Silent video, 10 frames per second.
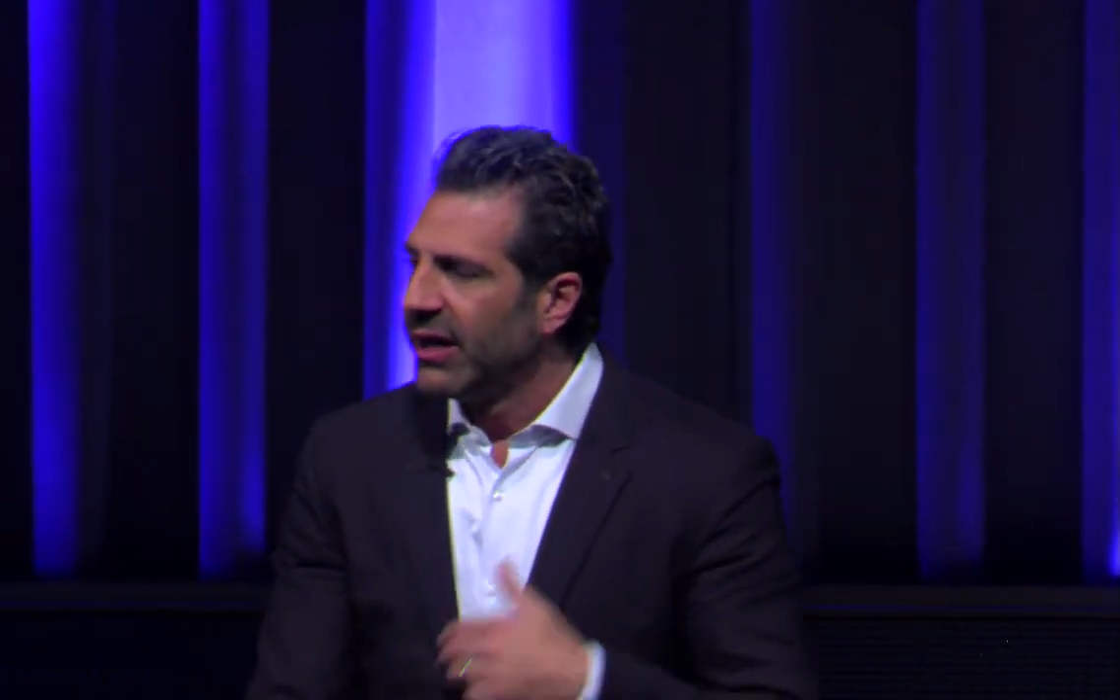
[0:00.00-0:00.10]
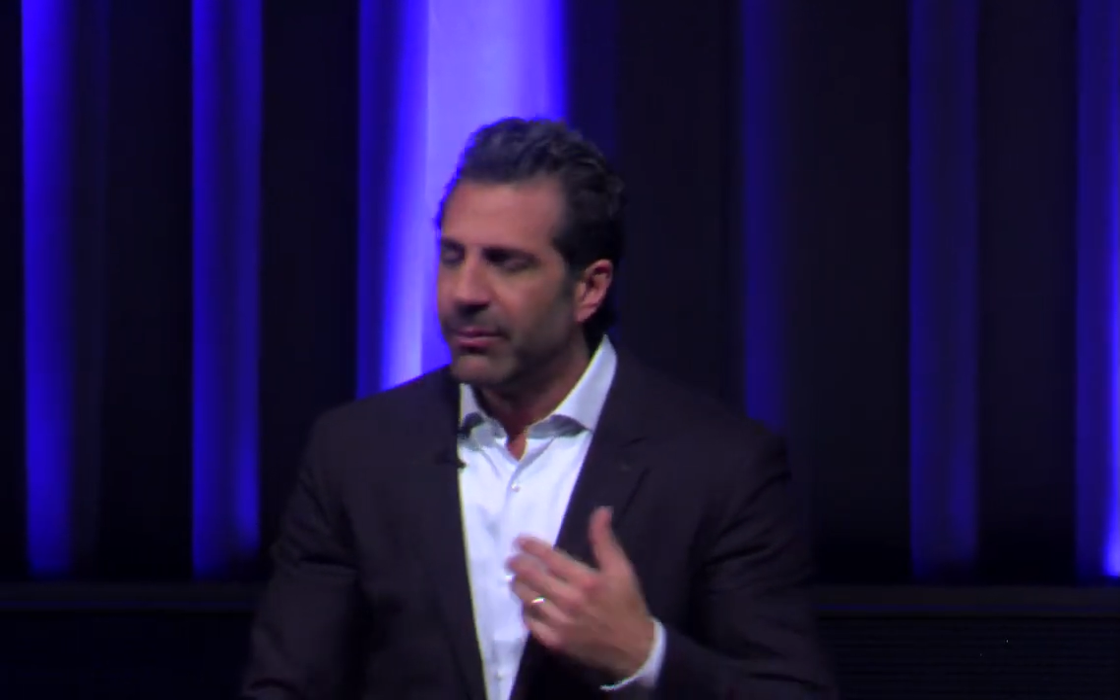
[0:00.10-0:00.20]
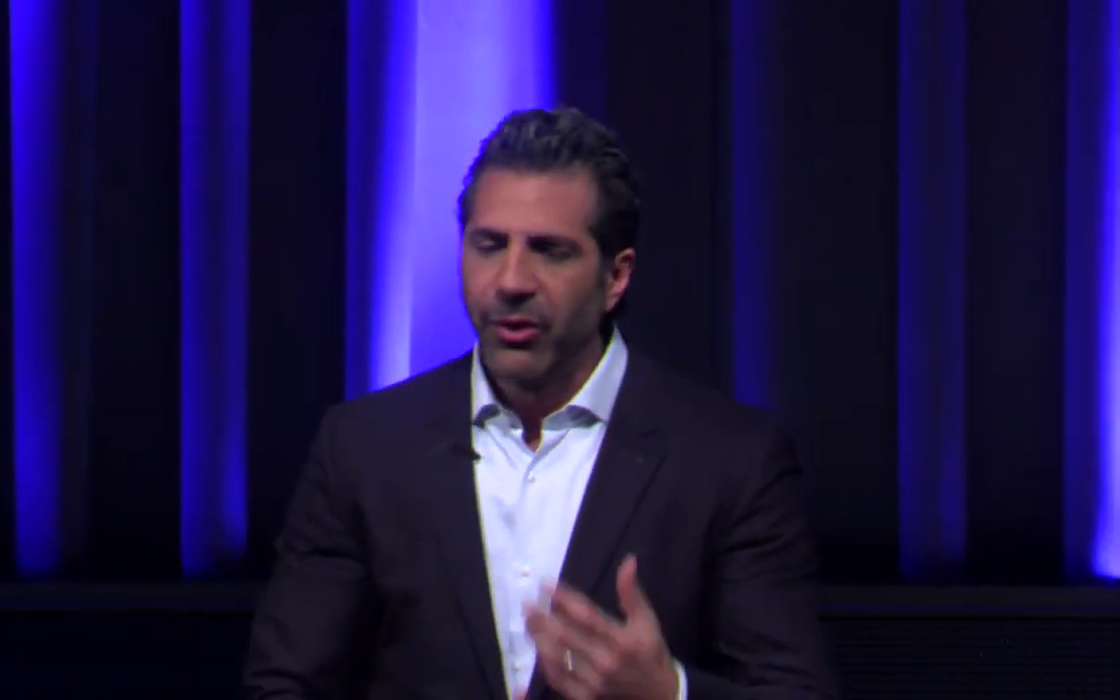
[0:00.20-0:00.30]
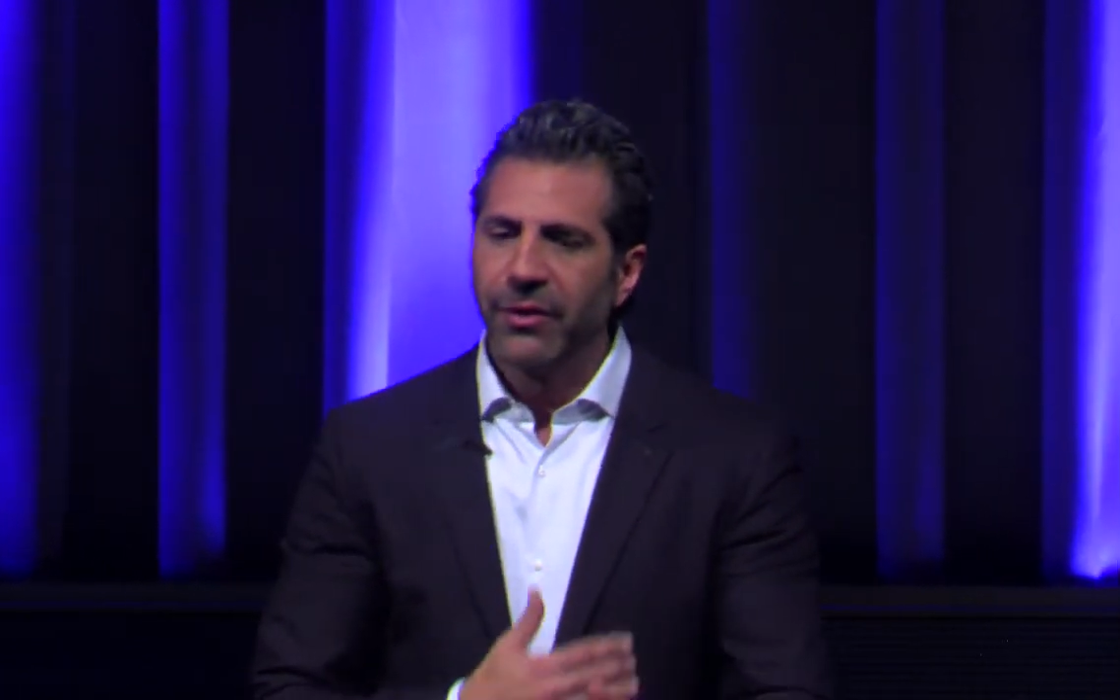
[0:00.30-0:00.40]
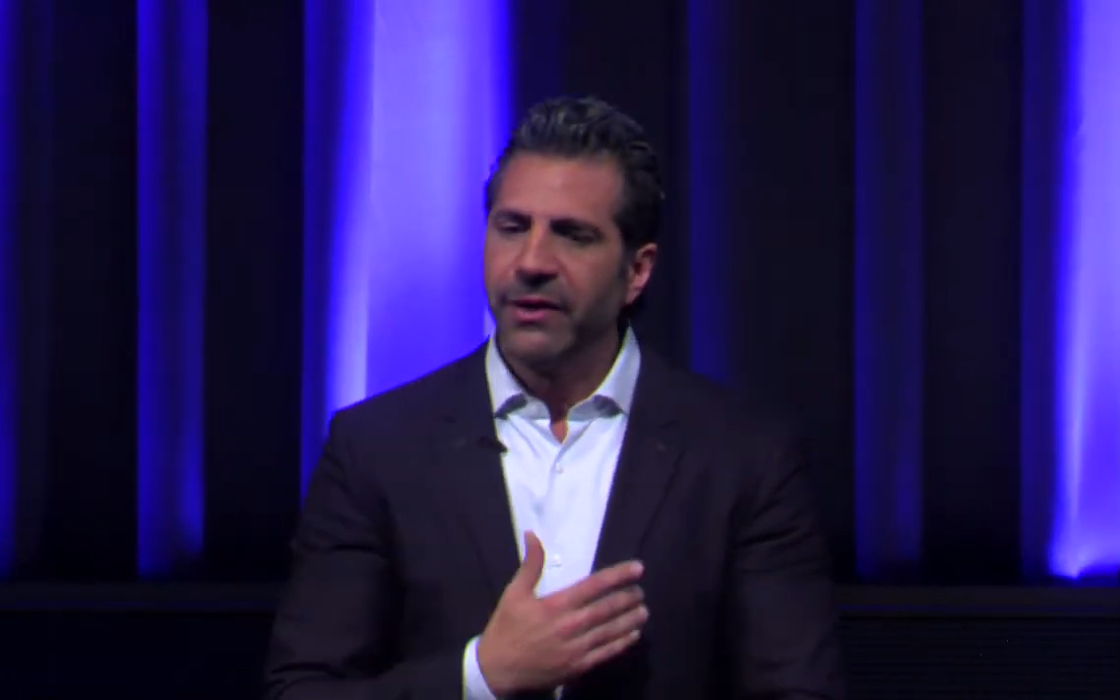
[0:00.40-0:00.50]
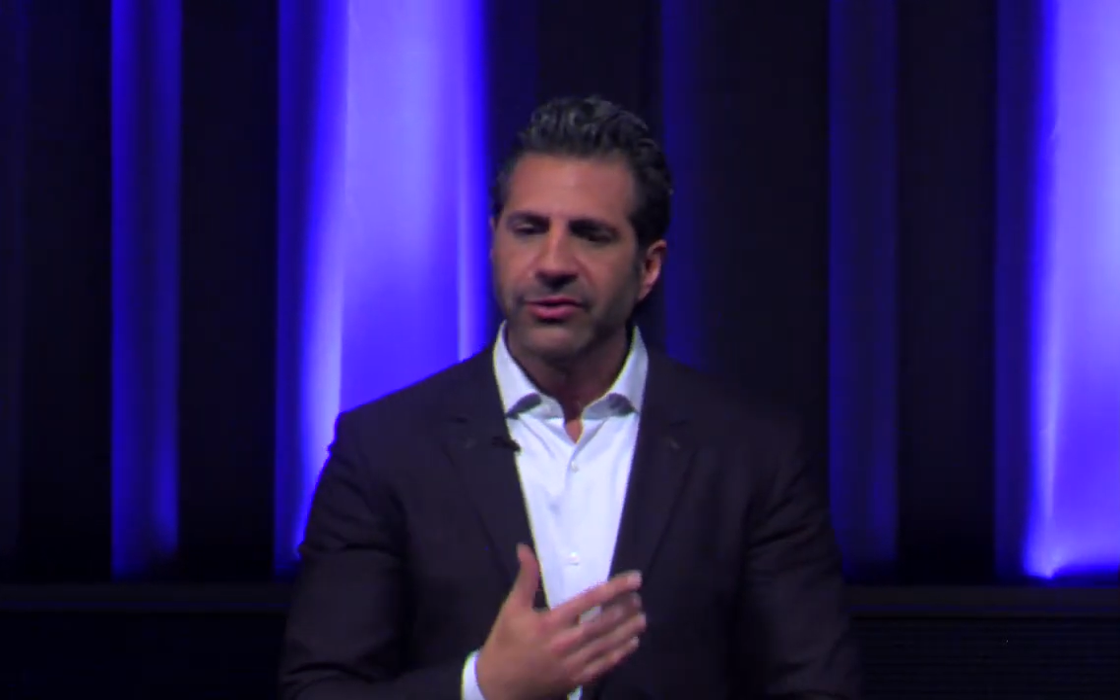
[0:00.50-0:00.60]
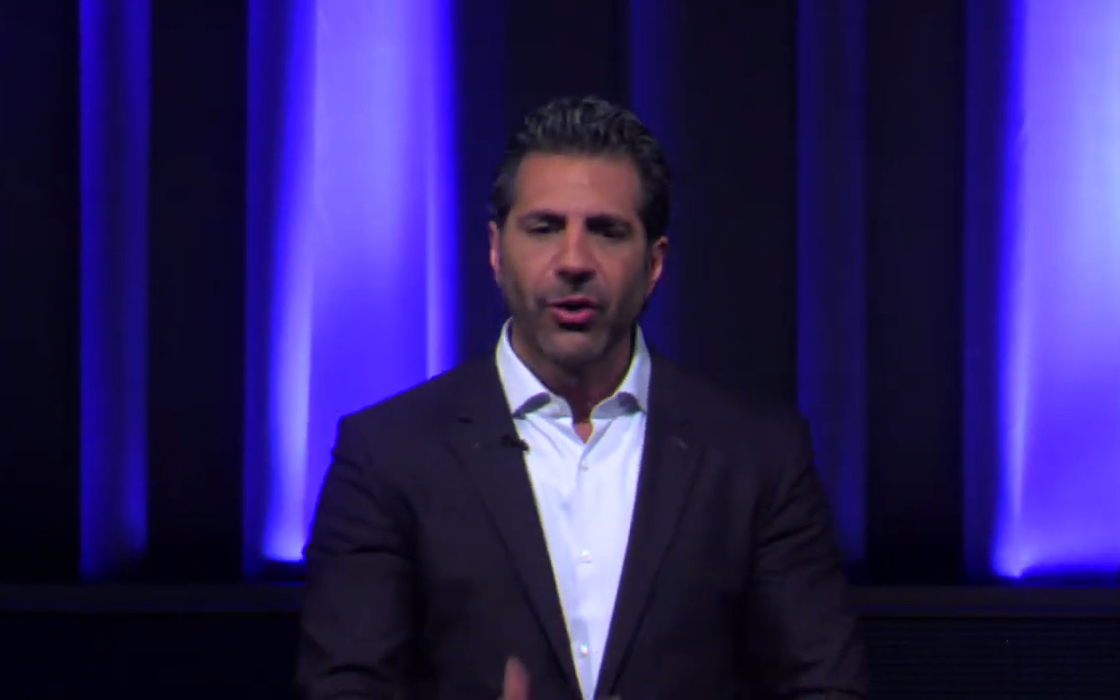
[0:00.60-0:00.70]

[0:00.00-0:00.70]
more than this